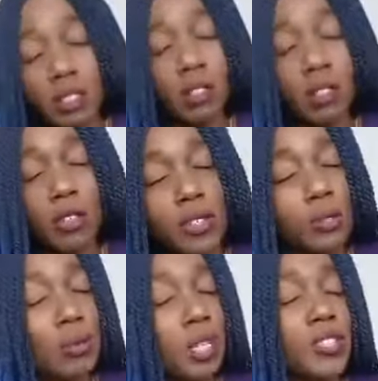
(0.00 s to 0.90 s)
You know, it's
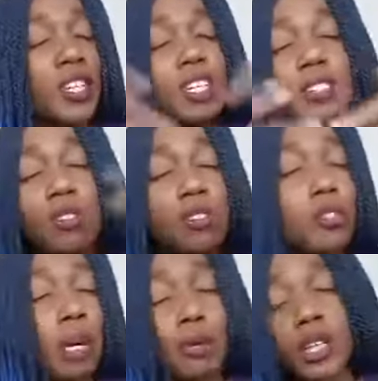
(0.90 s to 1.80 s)
to me, it's a he, to
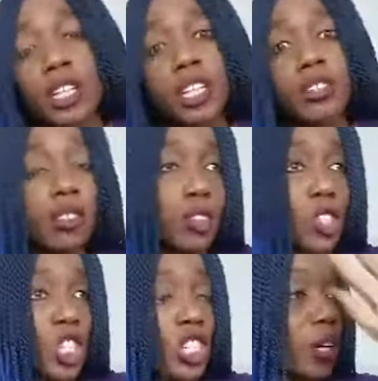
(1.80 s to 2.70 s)
you might be an it or
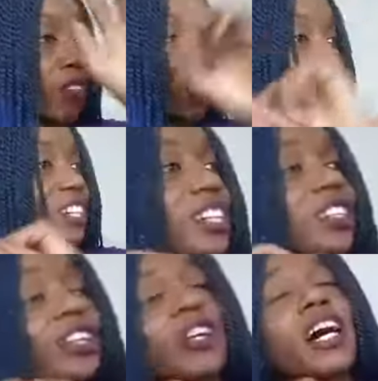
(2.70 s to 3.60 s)
she, whatever.
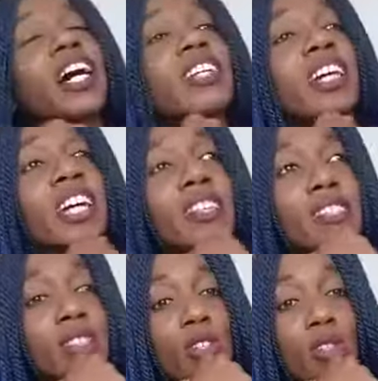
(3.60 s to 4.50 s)
You know, and I
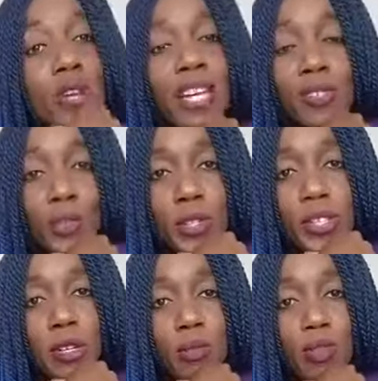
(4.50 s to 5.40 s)
ask you ask for
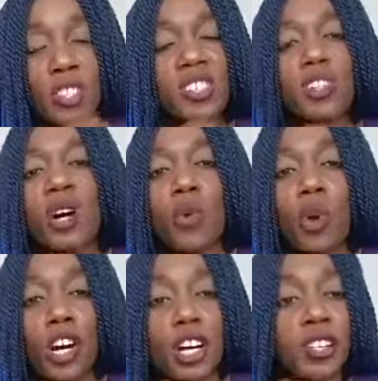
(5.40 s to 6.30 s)
some just a, a
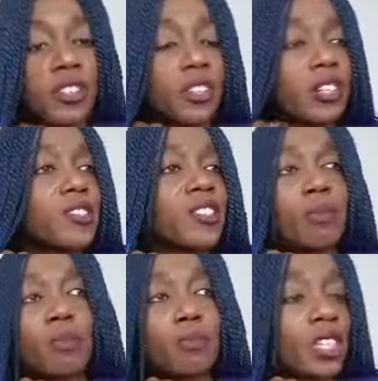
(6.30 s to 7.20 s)
word or
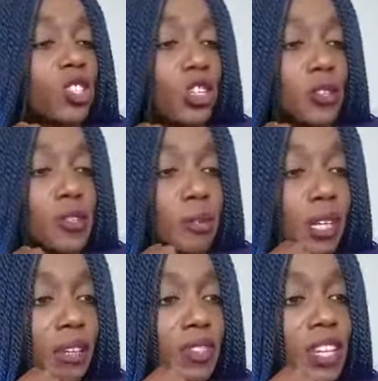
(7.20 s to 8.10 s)
some picture or
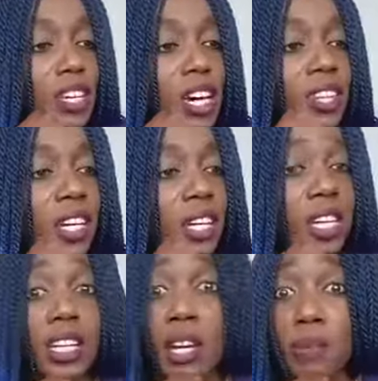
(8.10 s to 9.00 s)
something, and then I,
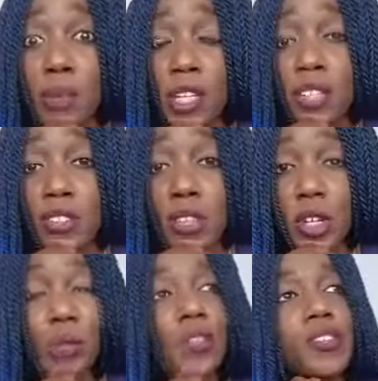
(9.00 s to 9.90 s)
I, I put it into the
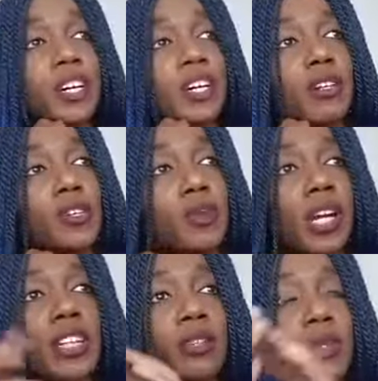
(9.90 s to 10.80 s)
opulent circle. So what
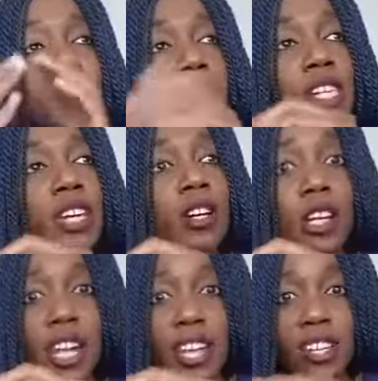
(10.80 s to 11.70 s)
I did was take a
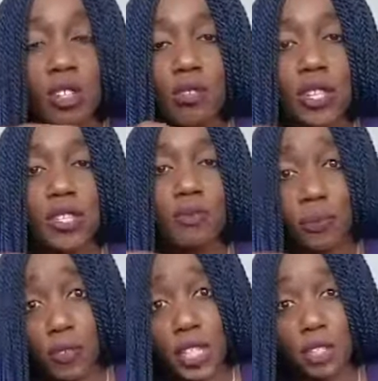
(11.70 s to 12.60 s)
collection of these,
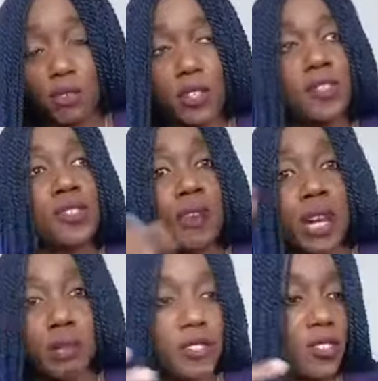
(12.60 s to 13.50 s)
fifteen of these
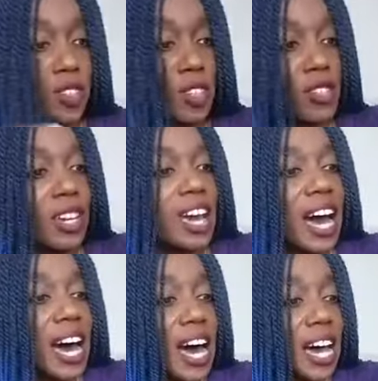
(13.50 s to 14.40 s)
divine messages,
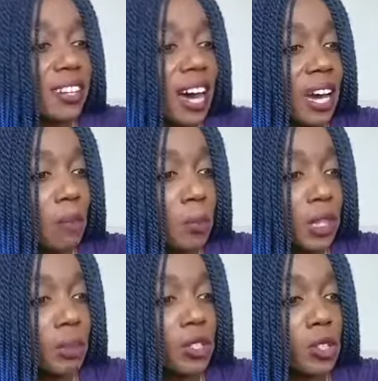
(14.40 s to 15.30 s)
and I put
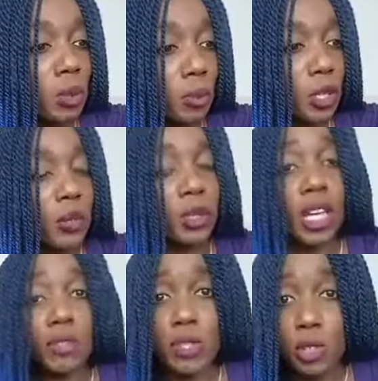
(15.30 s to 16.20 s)
them into a book,
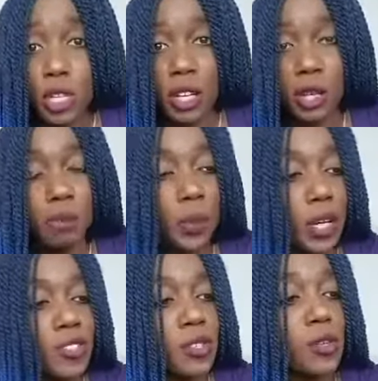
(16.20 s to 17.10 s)
gave you some journaling
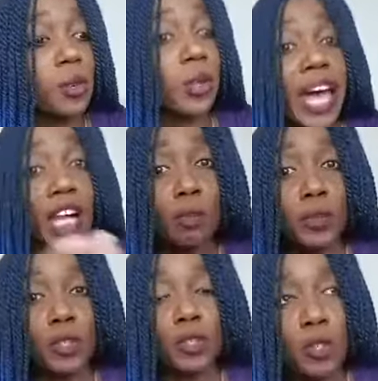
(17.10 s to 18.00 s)
points, so it will help
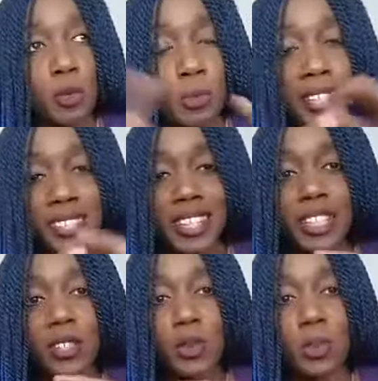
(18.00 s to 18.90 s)
you. So it was
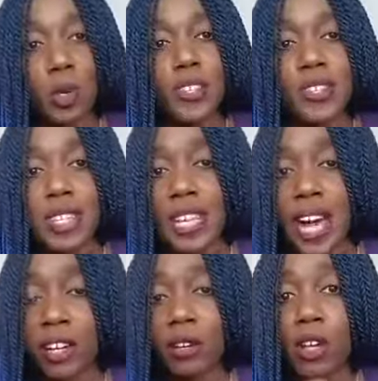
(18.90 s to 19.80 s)
particularly towards the
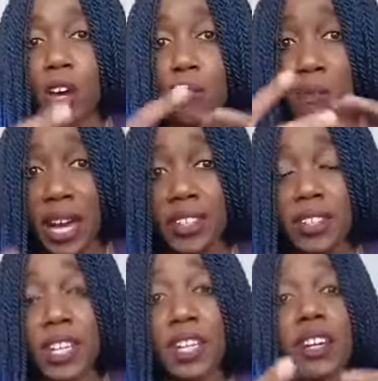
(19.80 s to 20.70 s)
angle of
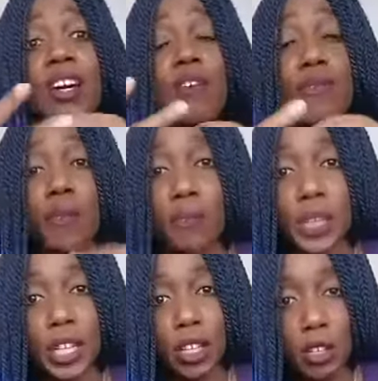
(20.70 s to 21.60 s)
finding
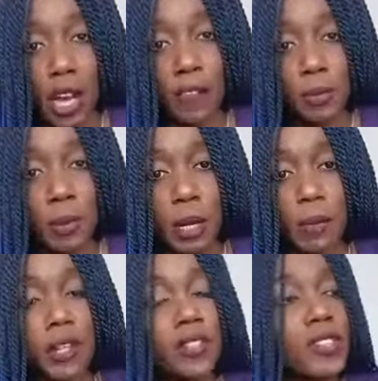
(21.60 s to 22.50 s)
fulfilling your life's
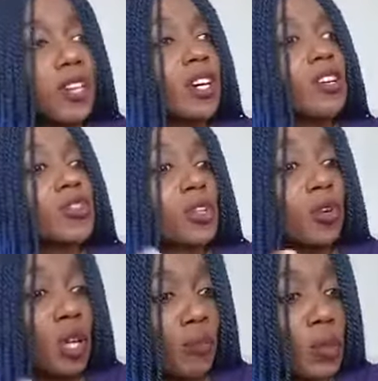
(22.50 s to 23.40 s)
purpose. So
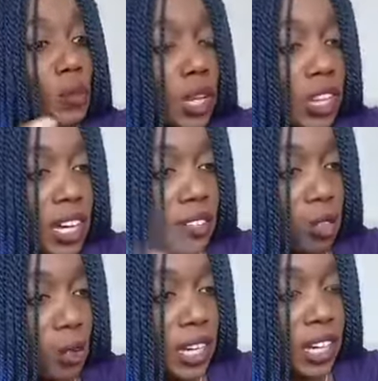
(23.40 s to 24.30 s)
if you want that,
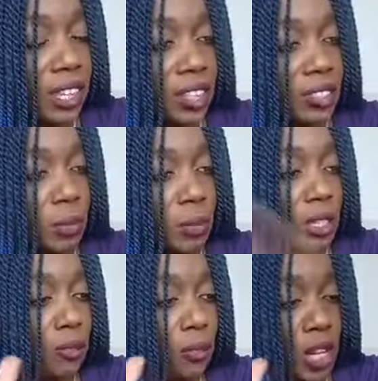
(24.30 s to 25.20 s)
go and get that. It's
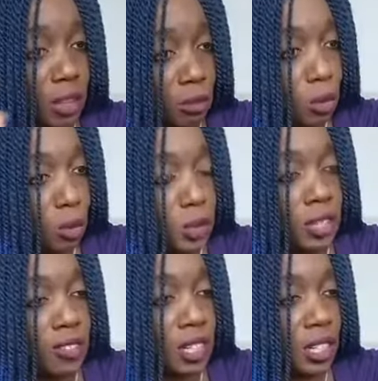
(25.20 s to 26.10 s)
completely free at the
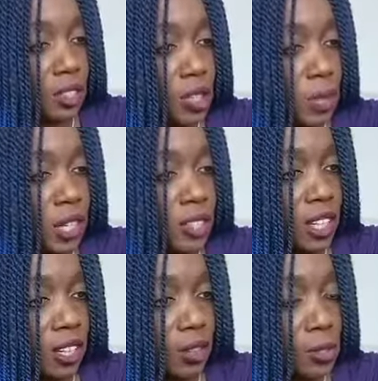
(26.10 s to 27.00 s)
moment. And I just put that
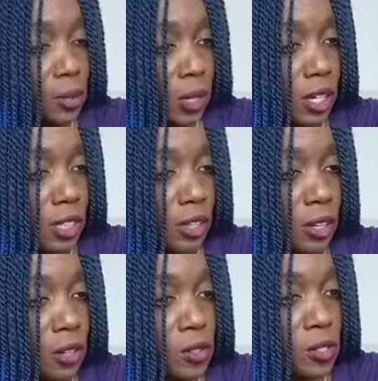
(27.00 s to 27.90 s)
together not so long
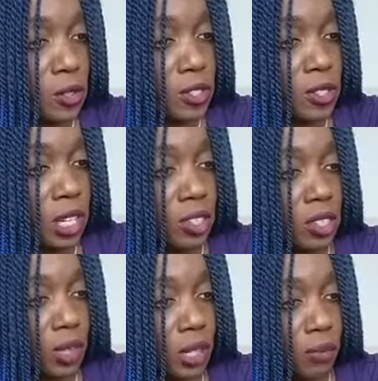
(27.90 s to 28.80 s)
ago. So it's
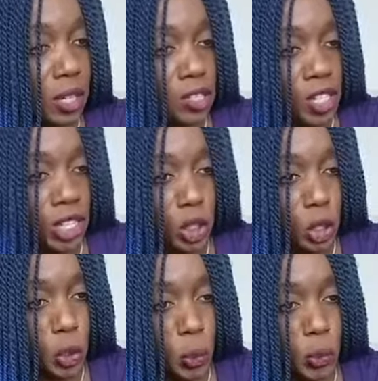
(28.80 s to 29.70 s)
actually very fresh and
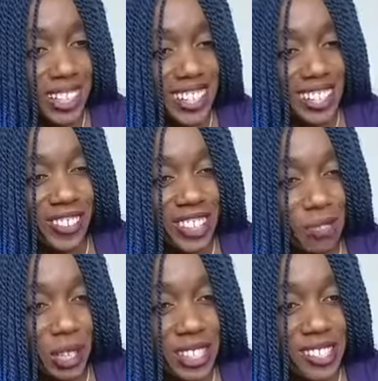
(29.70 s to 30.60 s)
new, which I'm
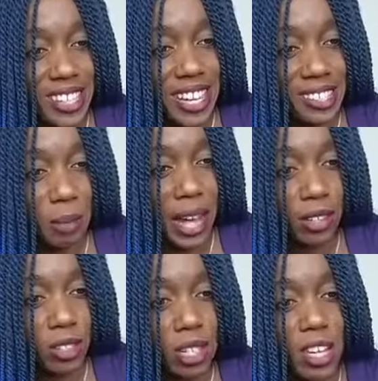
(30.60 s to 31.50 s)
very excited
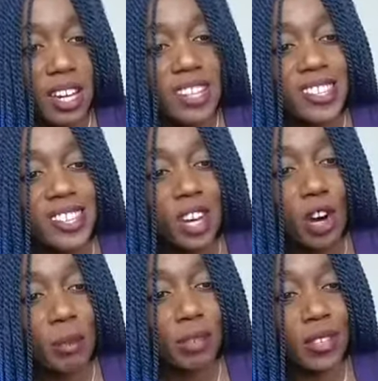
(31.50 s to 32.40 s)
about. So
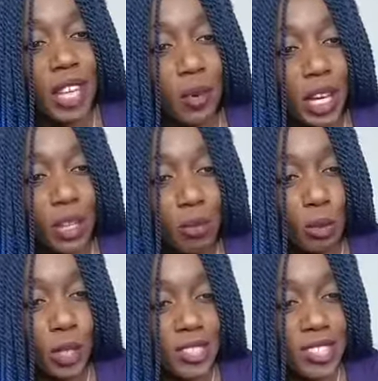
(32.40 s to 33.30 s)
I'm giving that away at the
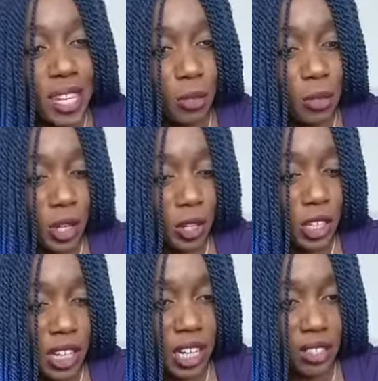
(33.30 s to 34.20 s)
moment. It's at
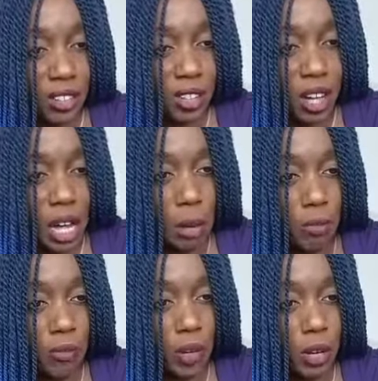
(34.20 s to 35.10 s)
rosemarynonnyknight.com
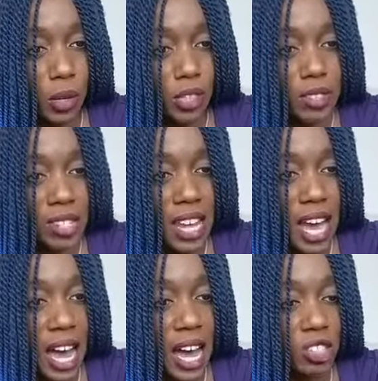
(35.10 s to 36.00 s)
forward
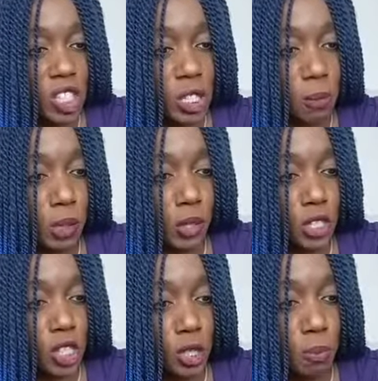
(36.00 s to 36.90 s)
slash
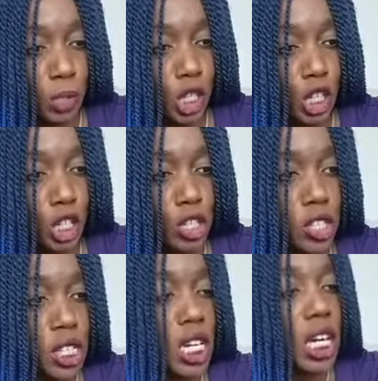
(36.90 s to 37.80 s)
spirit
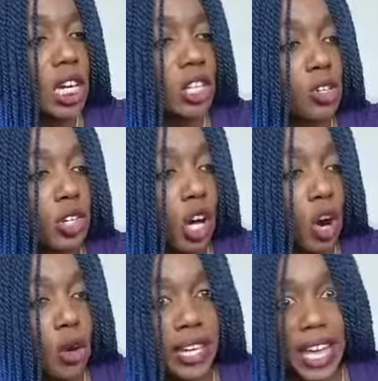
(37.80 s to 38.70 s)
speaks. You can
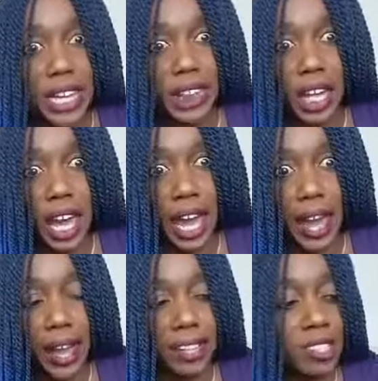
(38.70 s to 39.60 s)
go get
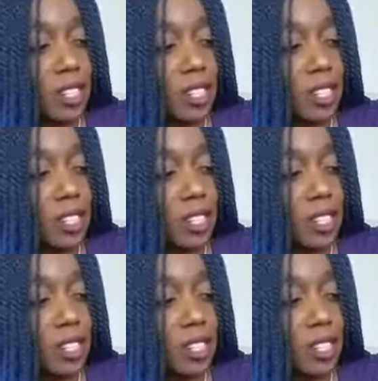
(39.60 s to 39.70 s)
that.